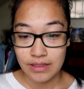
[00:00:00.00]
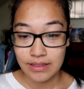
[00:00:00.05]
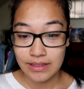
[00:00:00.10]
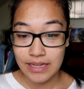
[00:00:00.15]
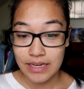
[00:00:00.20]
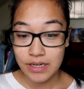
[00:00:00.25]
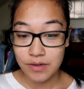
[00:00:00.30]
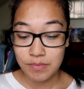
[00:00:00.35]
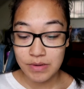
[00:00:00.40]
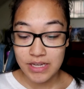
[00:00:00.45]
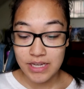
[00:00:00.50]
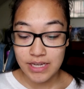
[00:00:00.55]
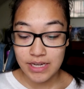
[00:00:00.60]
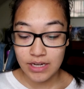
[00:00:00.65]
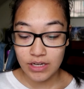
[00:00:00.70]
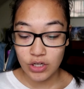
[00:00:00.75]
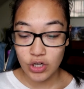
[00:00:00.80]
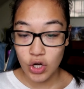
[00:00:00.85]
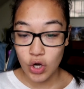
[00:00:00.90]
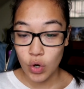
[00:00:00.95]
let
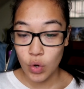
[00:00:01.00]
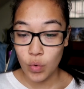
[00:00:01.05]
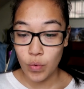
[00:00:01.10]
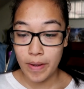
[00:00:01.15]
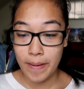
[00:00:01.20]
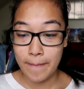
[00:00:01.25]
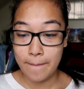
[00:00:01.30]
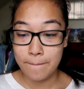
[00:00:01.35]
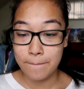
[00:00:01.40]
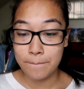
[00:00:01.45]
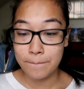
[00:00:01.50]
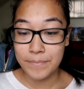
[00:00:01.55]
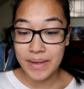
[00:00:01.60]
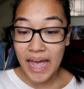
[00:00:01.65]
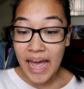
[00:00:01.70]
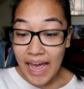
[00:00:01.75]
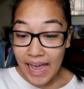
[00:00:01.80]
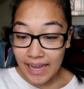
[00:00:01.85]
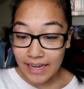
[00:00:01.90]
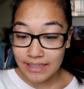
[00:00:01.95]
me go
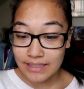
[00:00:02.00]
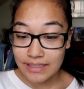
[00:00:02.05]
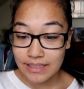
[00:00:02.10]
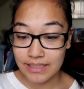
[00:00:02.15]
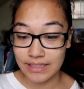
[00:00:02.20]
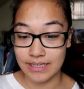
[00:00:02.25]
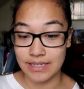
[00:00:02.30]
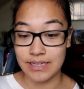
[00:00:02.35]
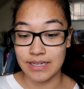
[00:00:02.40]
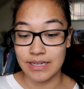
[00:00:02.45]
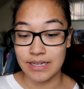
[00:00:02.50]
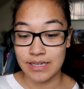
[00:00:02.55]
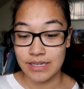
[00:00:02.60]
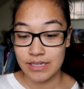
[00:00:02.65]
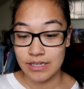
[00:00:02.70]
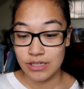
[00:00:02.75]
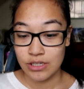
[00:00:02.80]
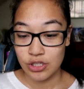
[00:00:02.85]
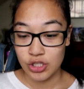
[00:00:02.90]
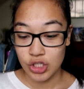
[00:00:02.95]
back
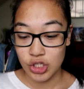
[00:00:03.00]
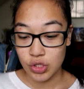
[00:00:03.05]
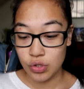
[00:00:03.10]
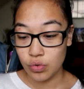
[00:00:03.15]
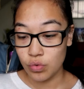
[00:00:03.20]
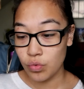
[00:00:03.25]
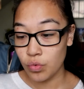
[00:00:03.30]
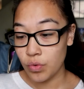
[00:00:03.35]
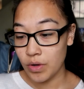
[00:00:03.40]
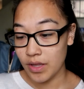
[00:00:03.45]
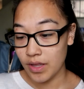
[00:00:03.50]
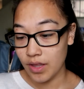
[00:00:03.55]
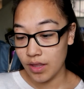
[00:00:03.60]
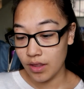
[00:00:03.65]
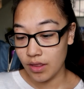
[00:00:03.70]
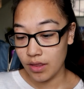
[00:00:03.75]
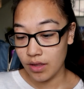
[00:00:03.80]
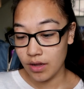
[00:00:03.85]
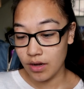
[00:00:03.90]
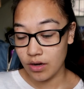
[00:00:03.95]
to
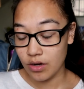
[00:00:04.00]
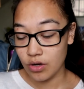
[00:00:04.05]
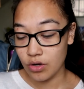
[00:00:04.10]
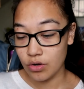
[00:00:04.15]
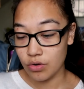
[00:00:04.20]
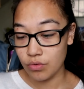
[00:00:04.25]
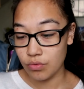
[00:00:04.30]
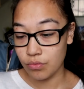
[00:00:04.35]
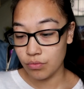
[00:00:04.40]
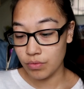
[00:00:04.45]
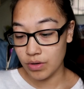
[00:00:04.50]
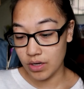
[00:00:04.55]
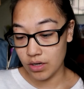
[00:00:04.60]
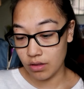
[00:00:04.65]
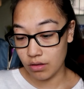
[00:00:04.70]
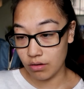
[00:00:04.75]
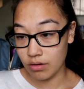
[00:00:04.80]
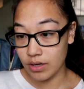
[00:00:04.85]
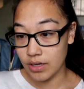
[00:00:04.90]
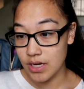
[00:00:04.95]
their
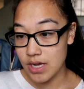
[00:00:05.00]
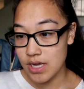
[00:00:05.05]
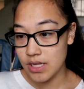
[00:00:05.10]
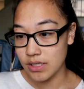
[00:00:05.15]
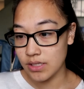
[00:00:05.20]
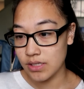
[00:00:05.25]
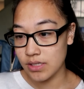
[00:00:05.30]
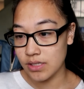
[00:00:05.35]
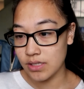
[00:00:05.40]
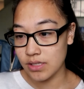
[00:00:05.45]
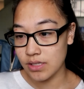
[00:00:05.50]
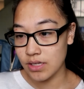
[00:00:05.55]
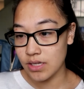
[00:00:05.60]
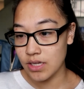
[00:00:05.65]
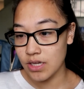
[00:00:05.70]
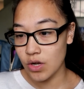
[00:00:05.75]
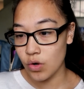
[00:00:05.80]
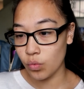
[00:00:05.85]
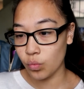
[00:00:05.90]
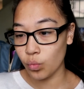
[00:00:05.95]
readathon and
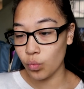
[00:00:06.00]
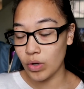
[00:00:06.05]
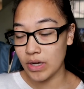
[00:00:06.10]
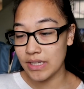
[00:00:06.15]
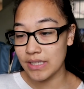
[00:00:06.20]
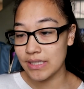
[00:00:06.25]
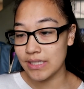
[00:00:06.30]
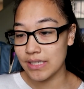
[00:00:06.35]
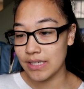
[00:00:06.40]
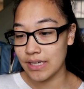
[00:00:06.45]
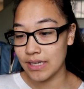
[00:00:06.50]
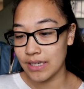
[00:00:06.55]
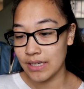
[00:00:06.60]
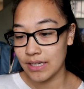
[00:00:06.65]
see what